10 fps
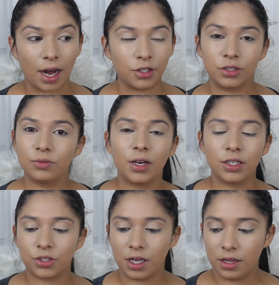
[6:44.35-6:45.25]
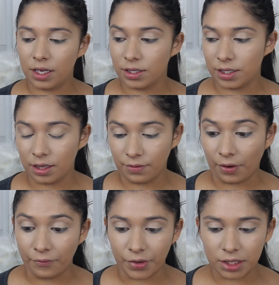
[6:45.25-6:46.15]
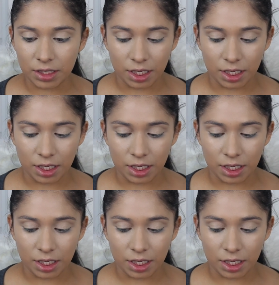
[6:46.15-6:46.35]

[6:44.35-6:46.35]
I do want to try the concealer from Fenty.